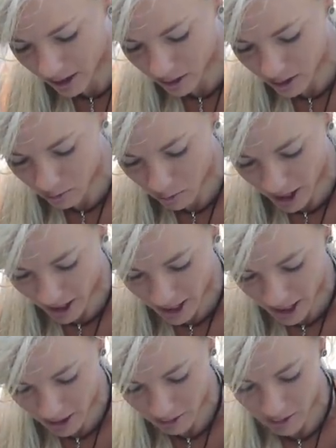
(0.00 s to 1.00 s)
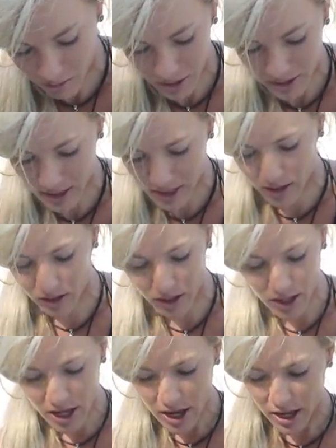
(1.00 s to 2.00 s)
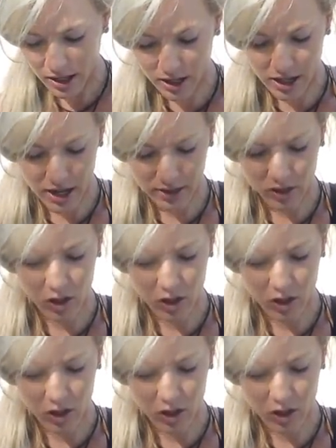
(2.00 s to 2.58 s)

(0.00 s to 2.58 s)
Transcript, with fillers: I'll just whack out, no big deal. And then you got